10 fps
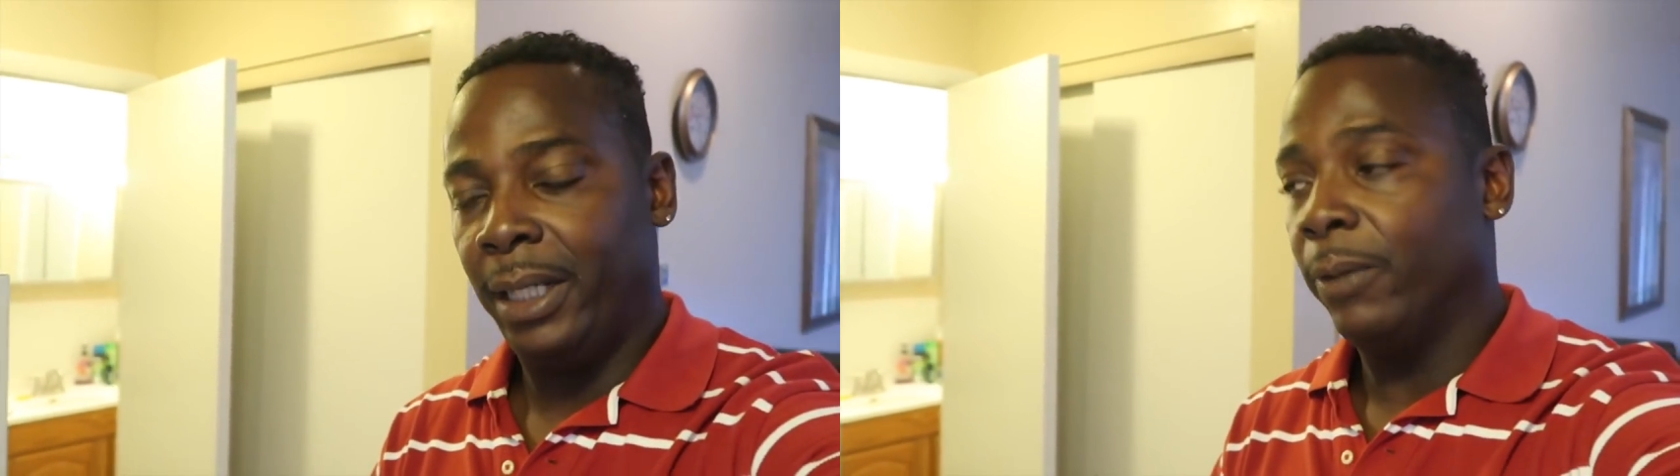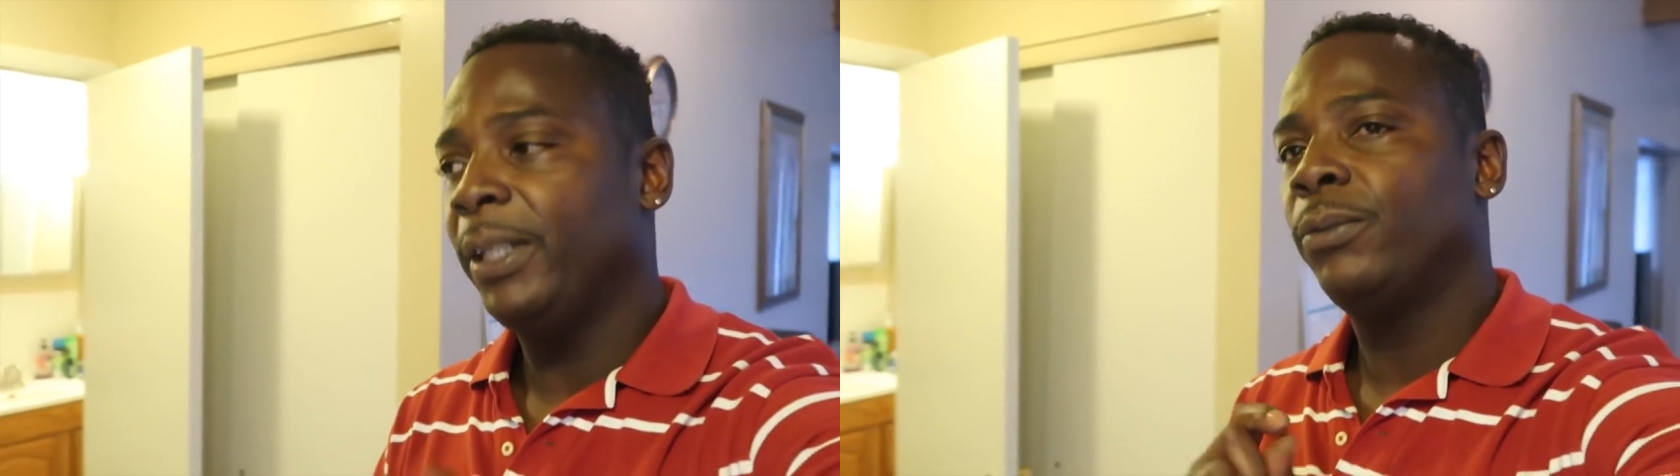
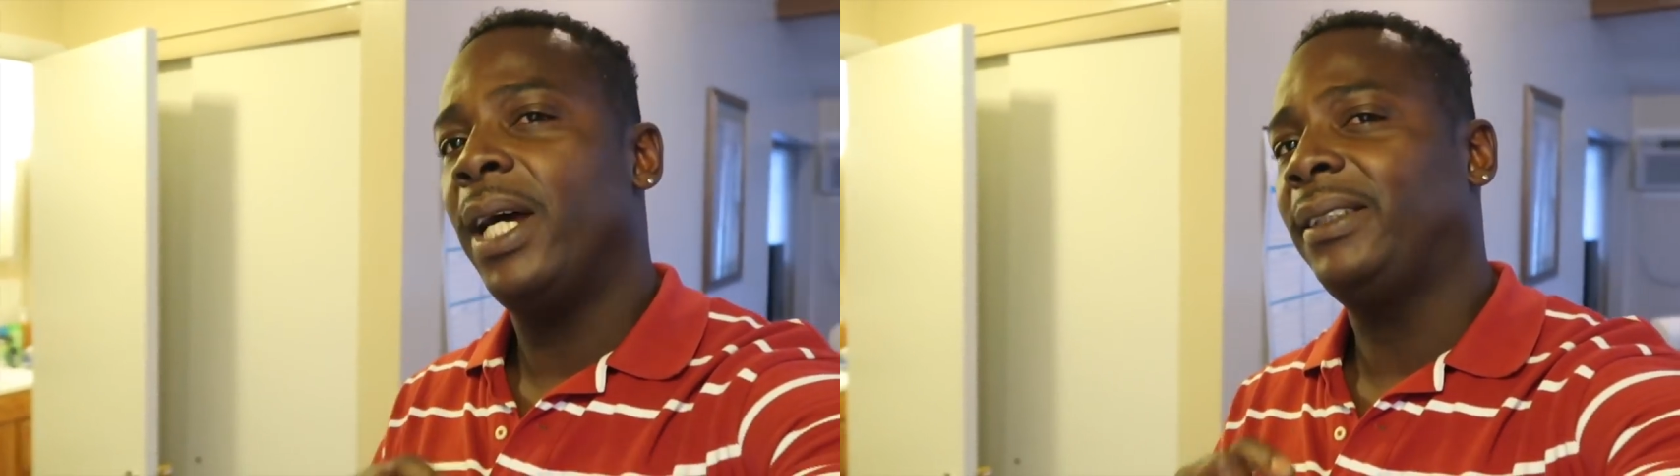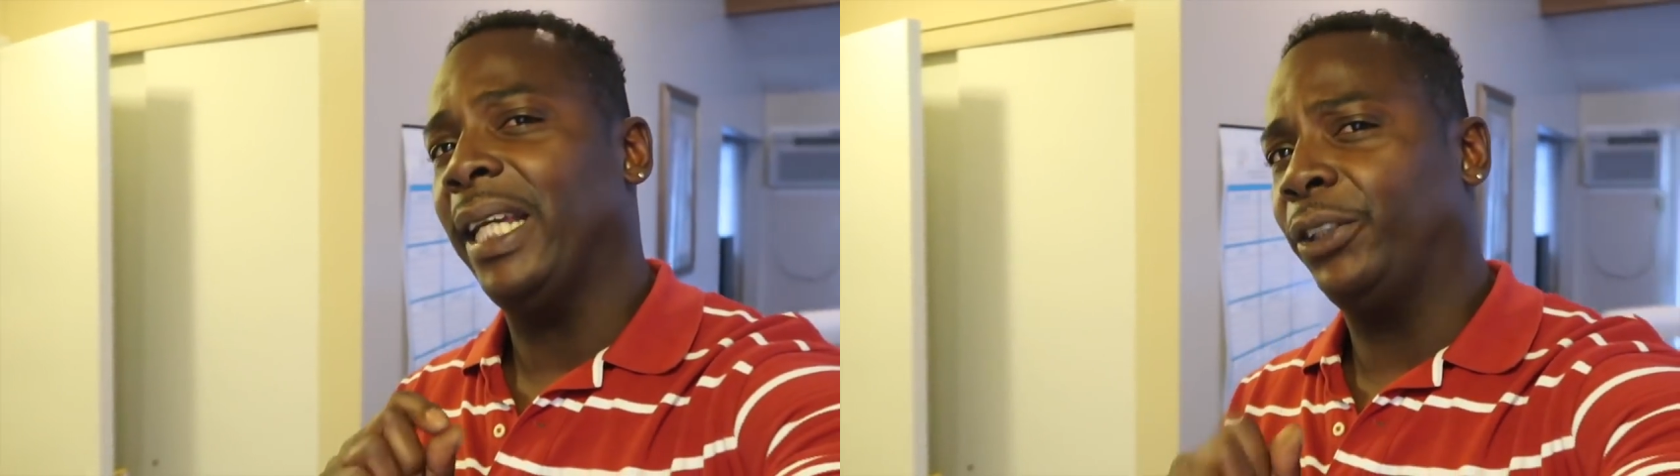and the reason
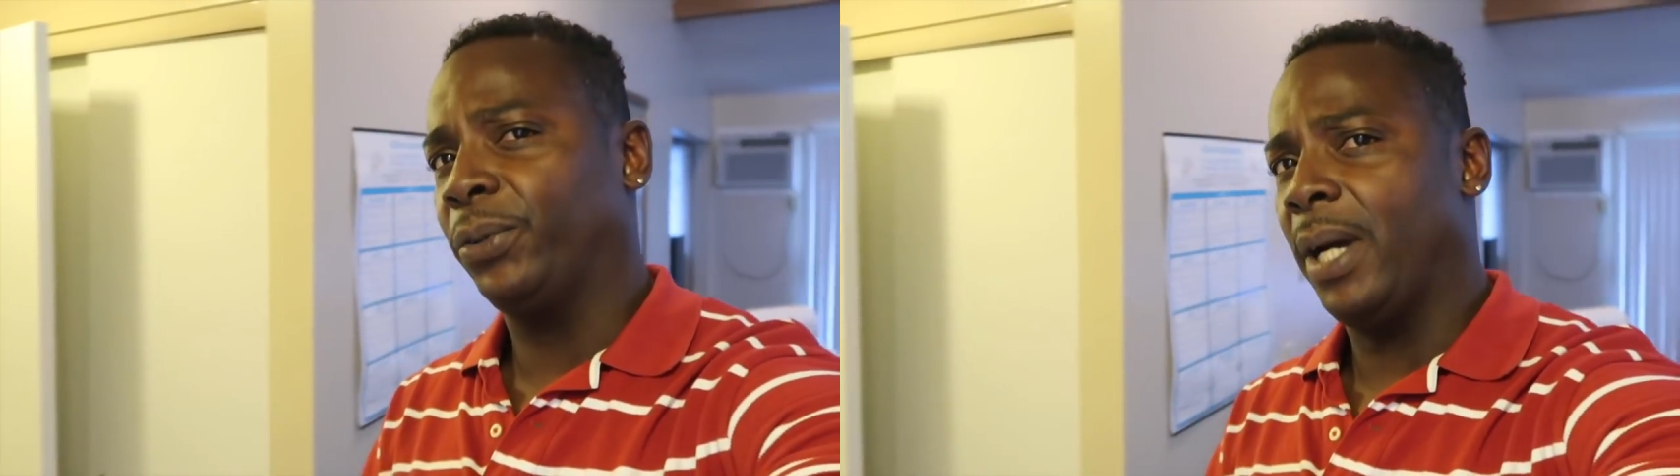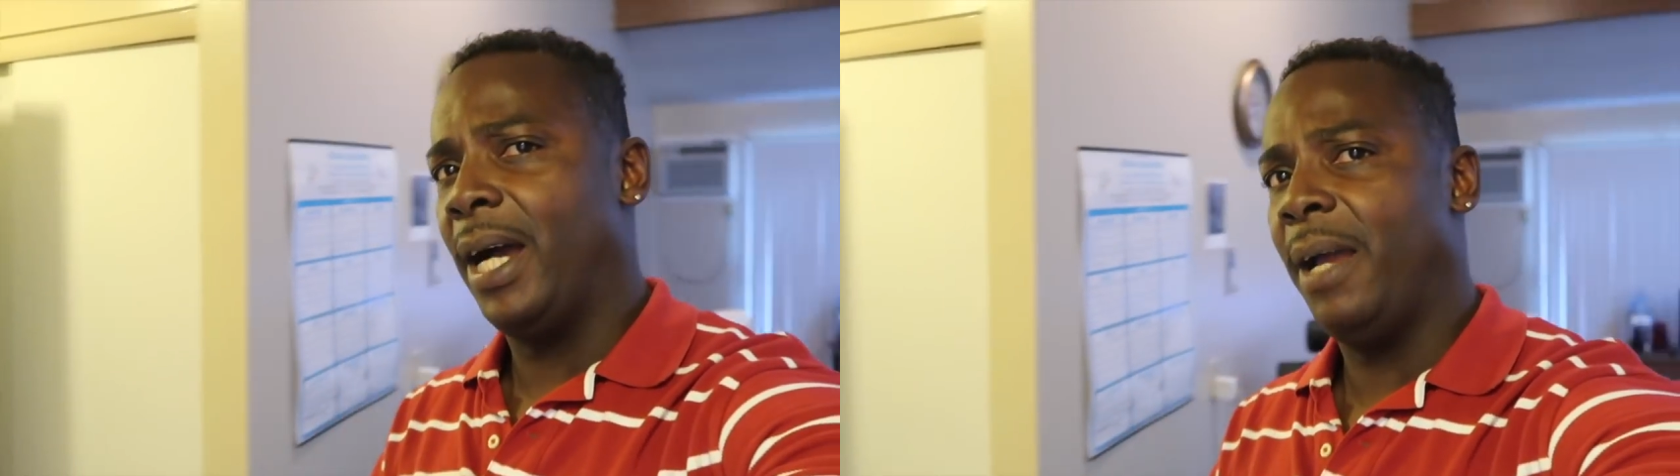why I say
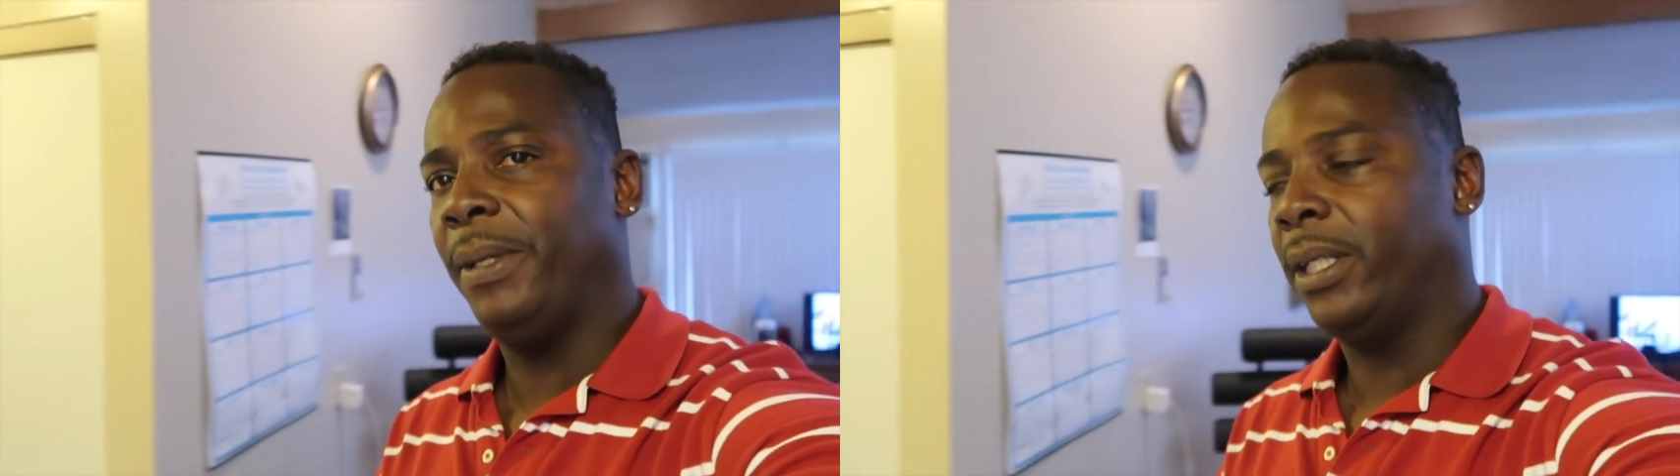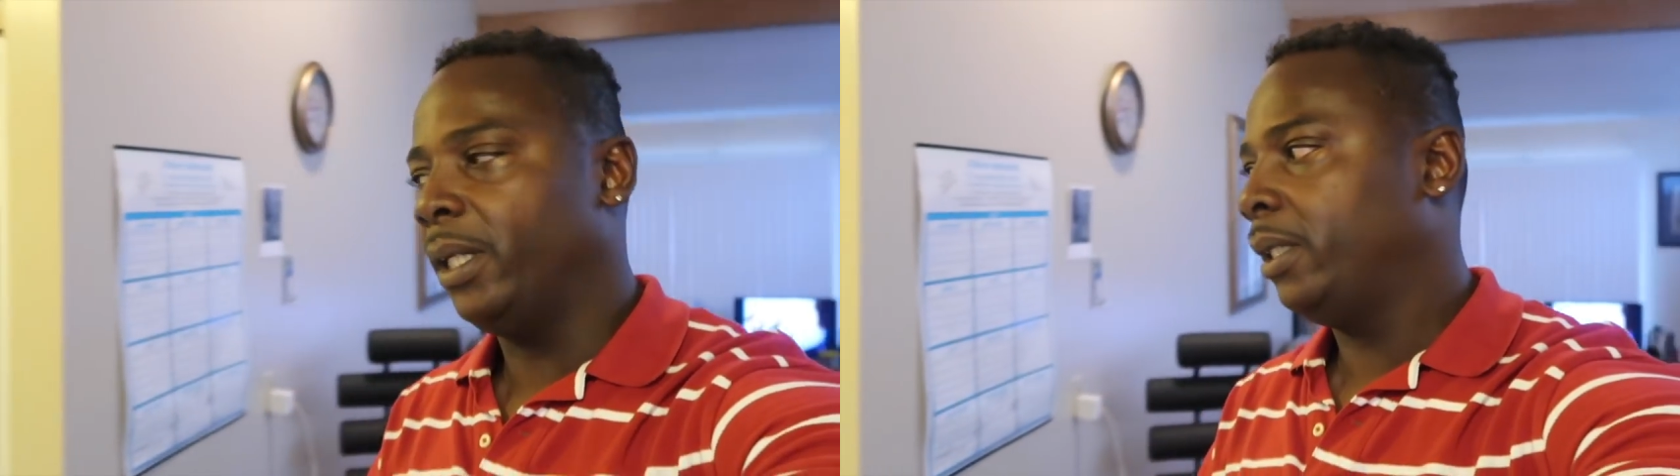try,
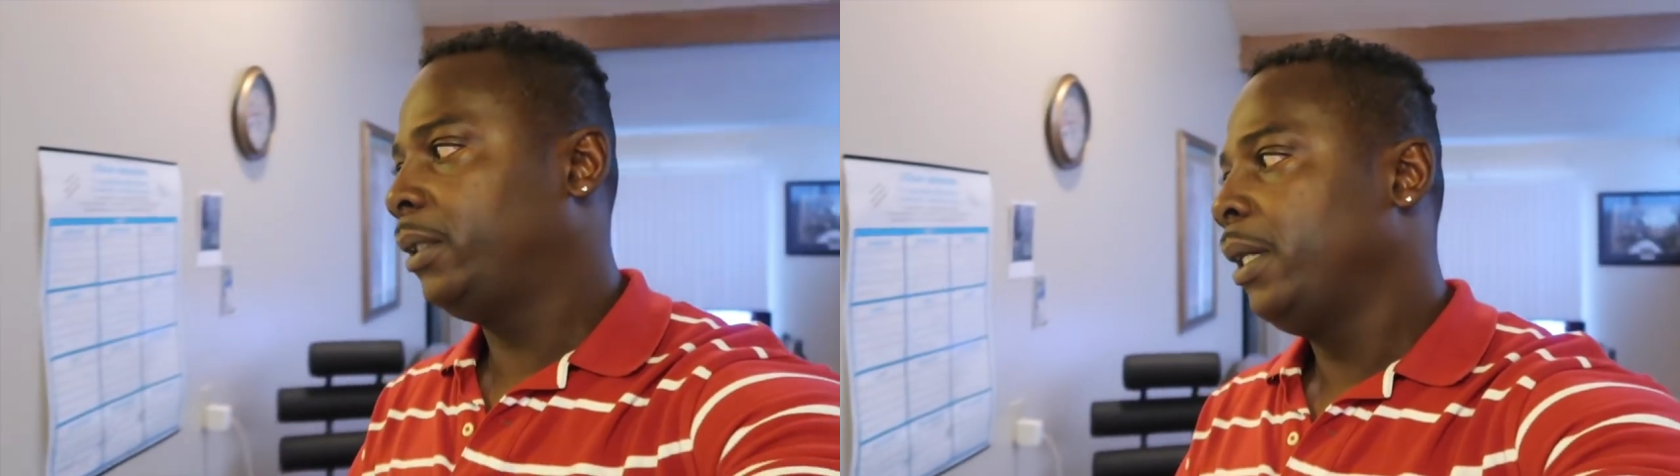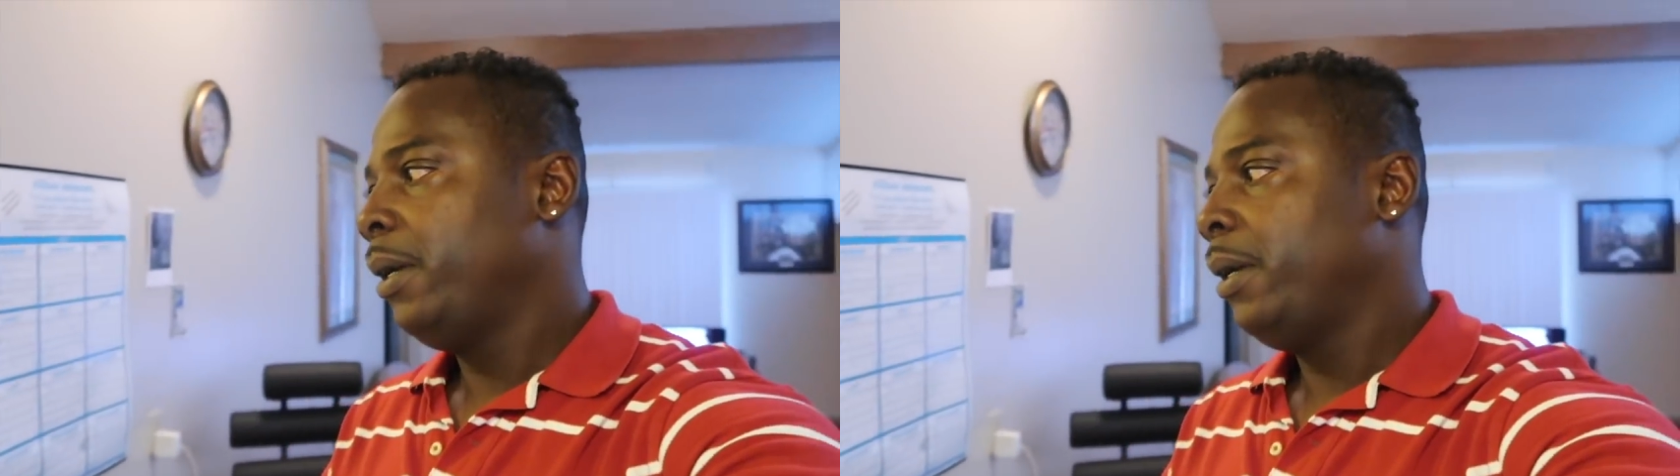because